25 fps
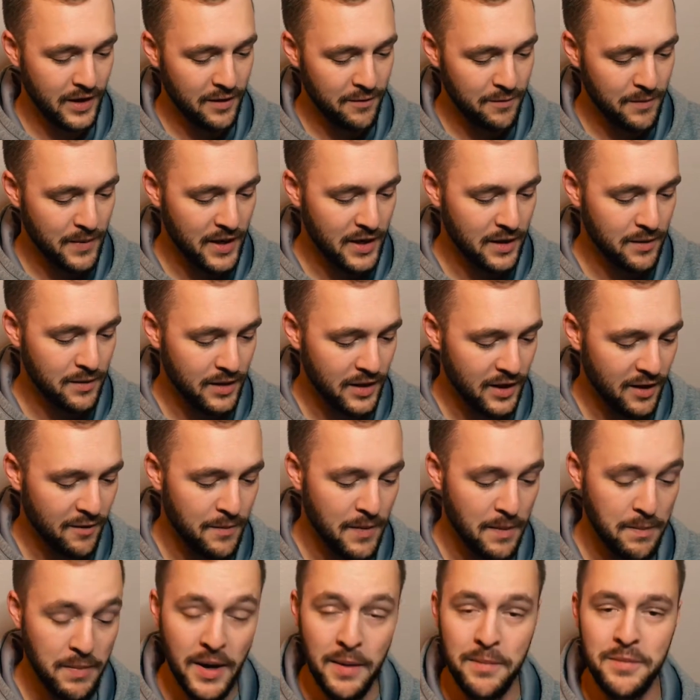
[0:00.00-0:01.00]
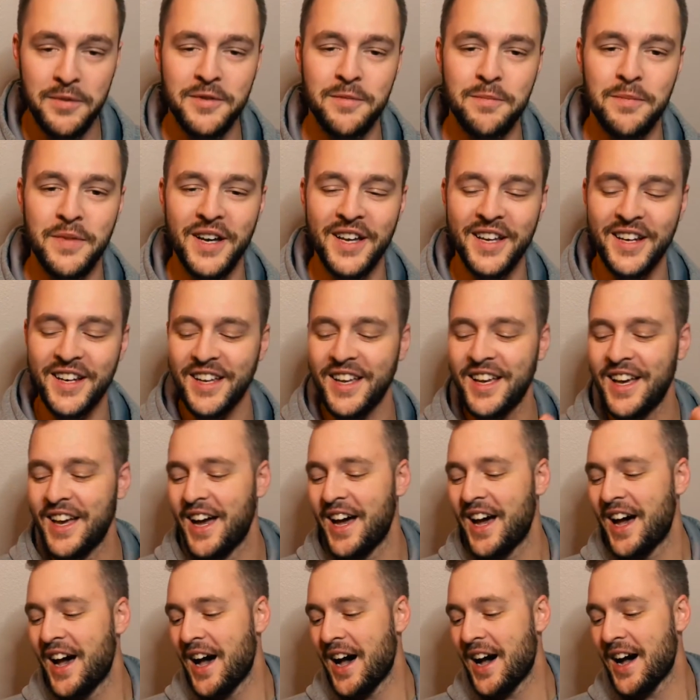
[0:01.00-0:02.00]
love my love my pups, but
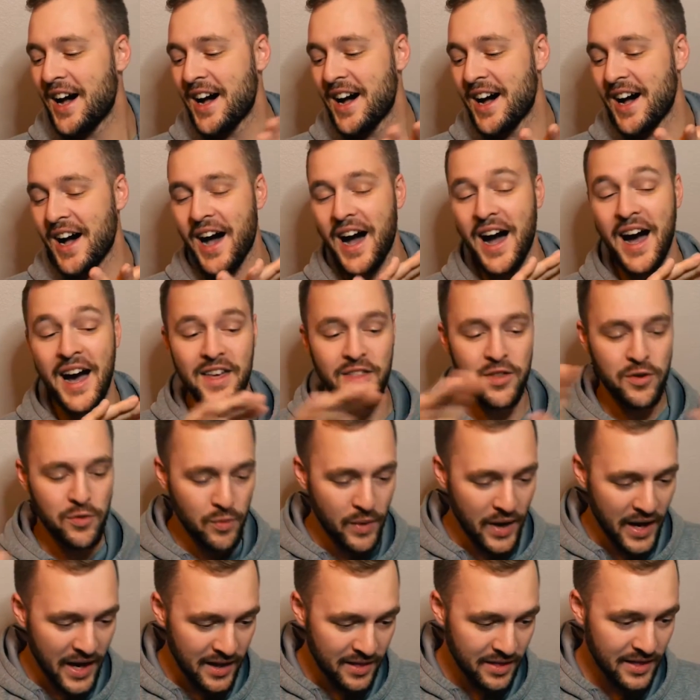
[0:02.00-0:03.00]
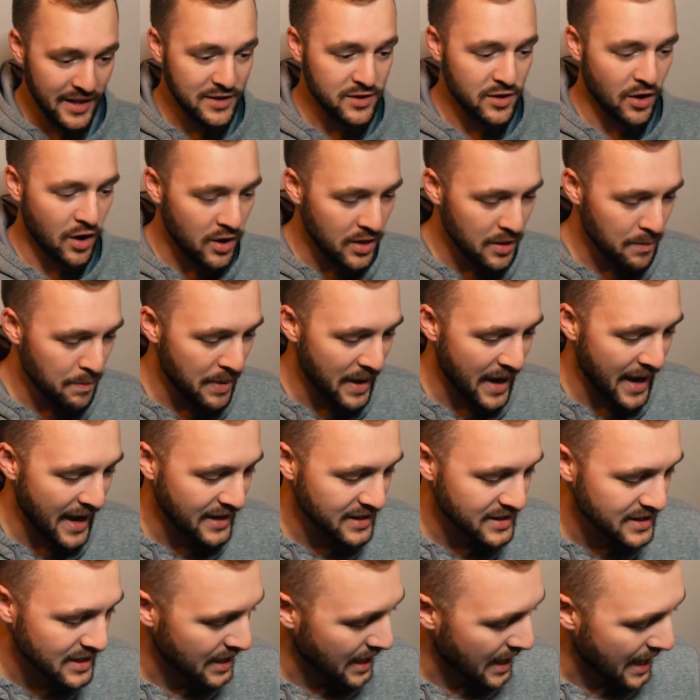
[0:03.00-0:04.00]
uh, either way, that's all the
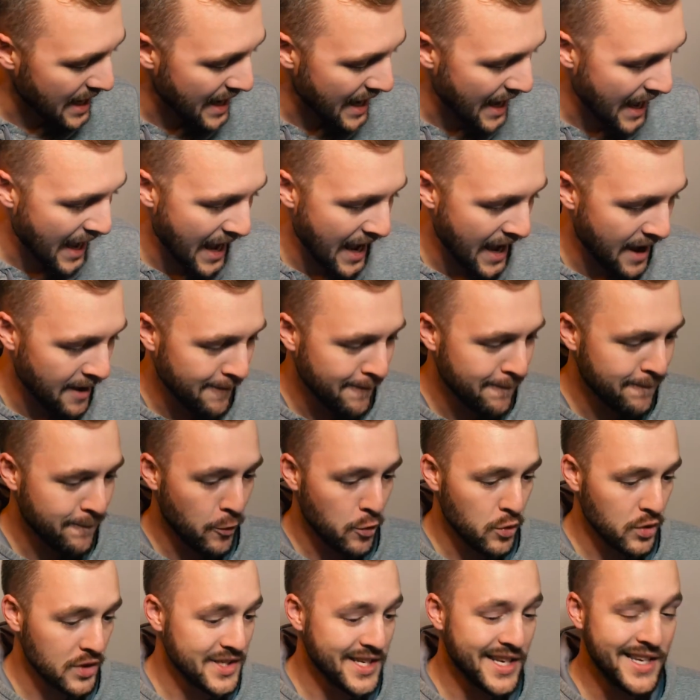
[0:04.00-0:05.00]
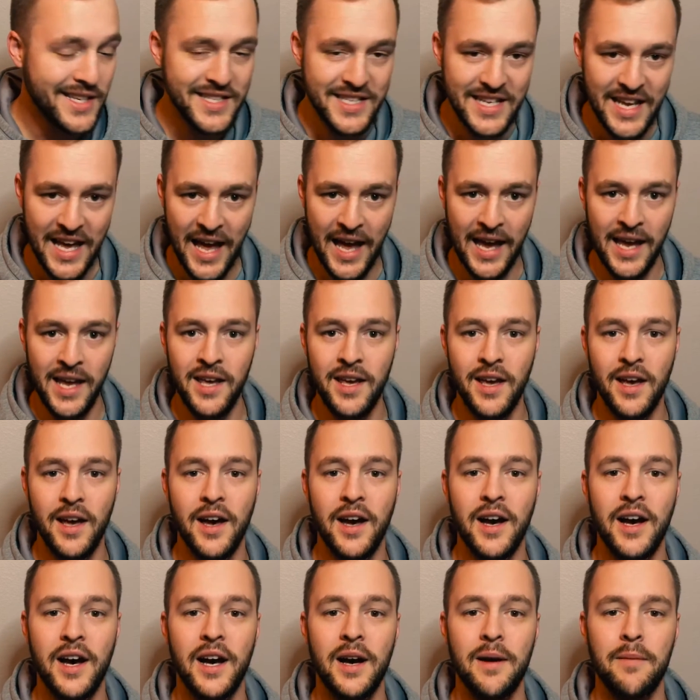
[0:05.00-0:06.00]
packs that I have for today.
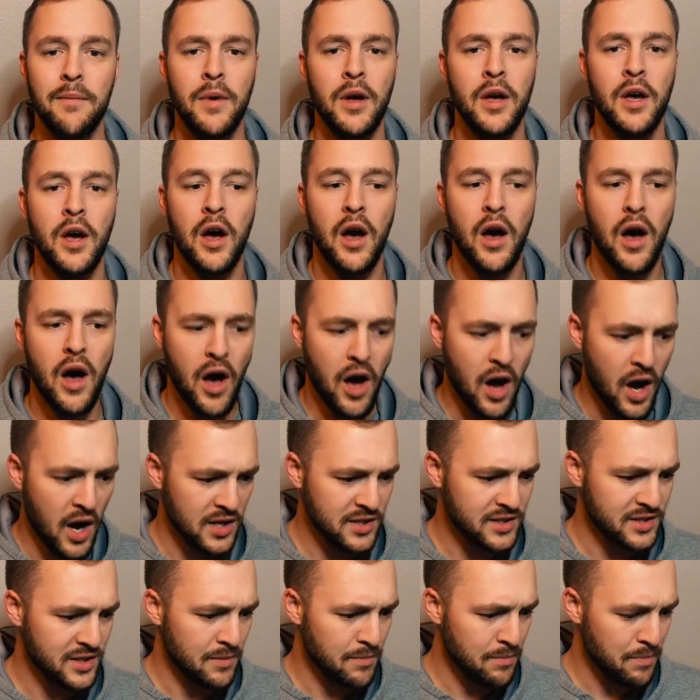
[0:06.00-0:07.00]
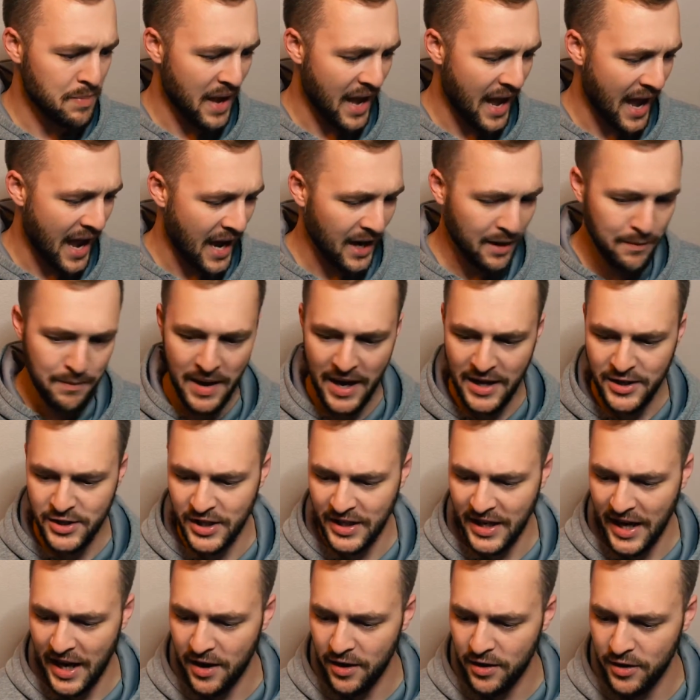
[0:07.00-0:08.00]
Um, awesome pack
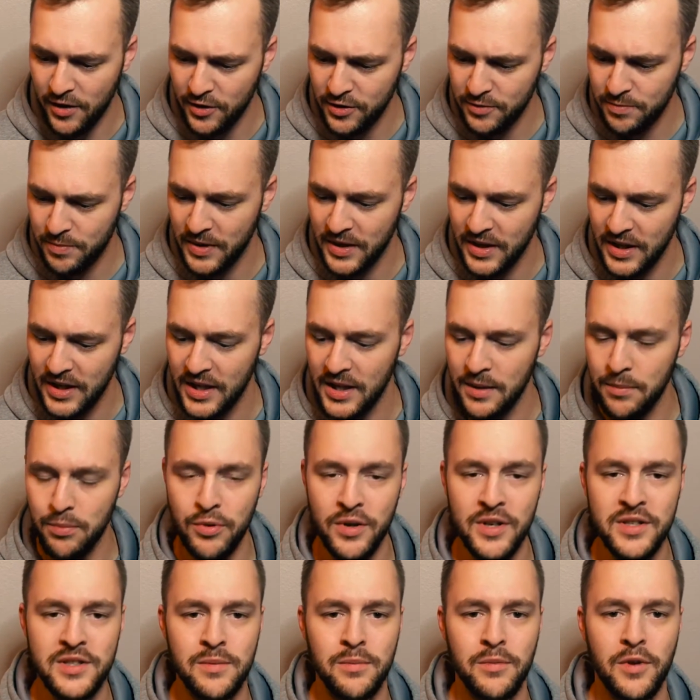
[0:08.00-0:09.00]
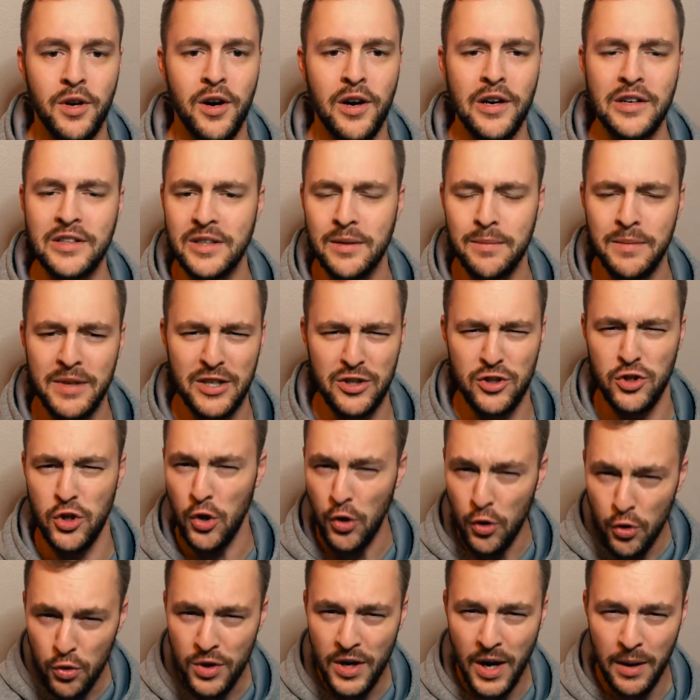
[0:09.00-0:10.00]
magic out of those Panini Prism cards. I mean,
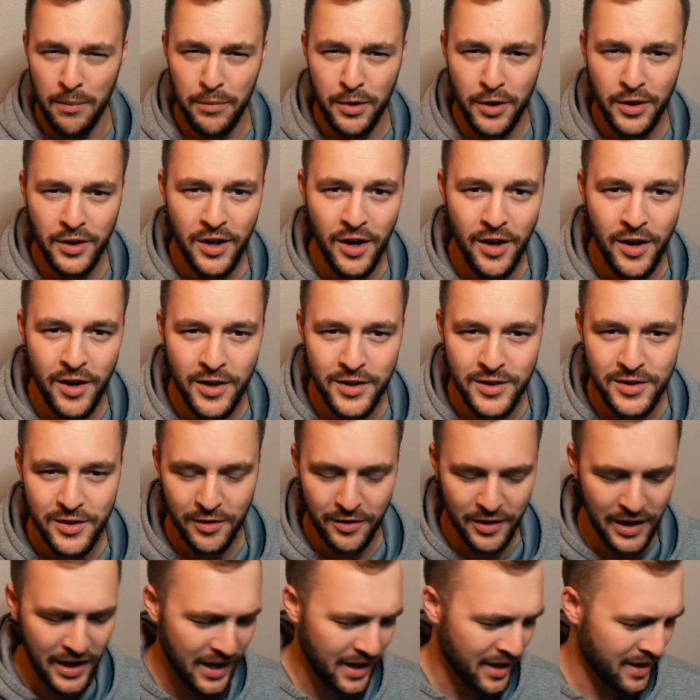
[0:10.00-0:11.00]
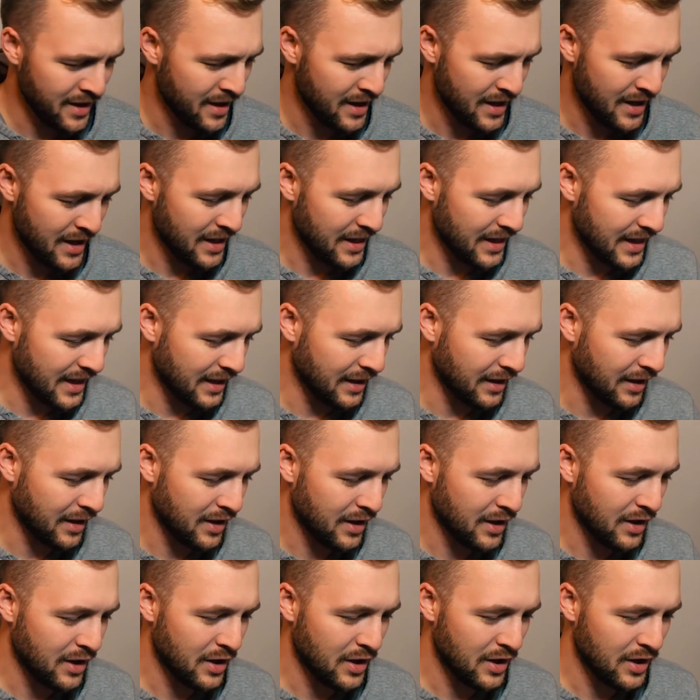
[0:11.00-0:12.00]
two numbered cards, okay? Like,
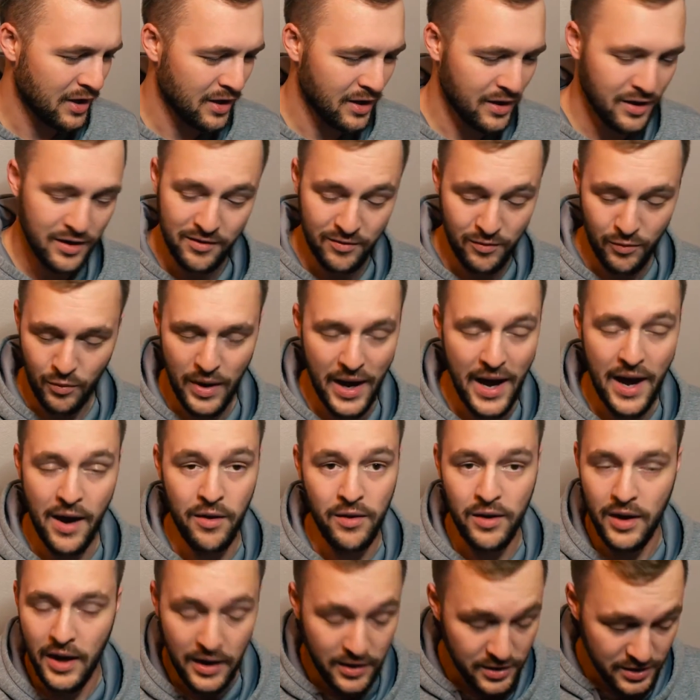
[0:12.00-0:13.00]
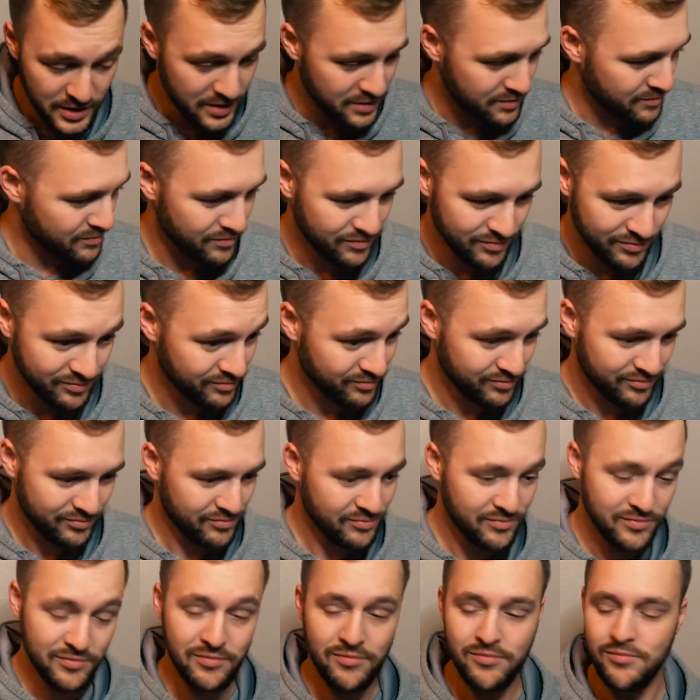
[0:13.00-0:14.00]
wow! I was just
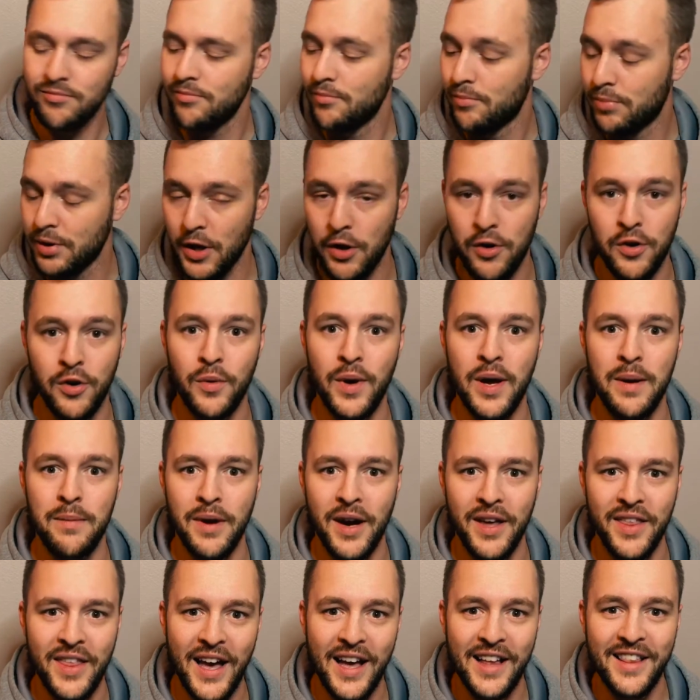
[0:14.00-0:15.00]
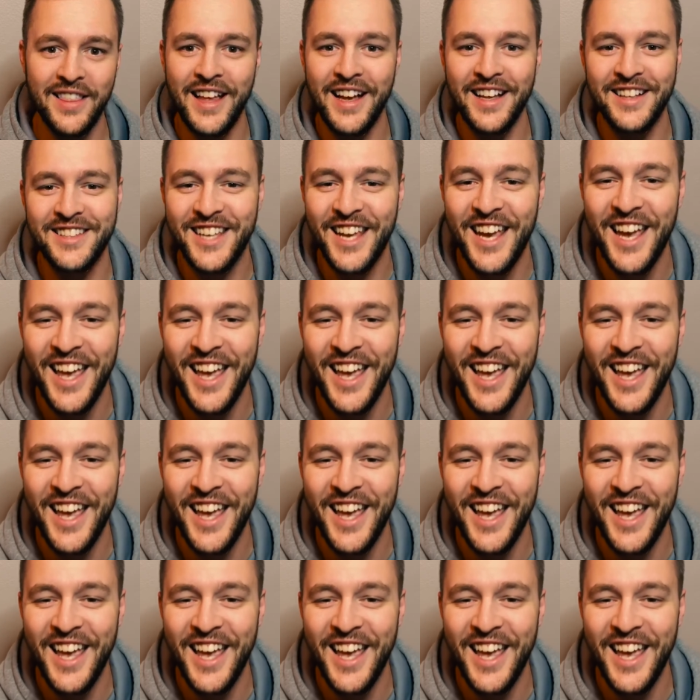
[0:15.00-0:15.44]
blown away by that. That's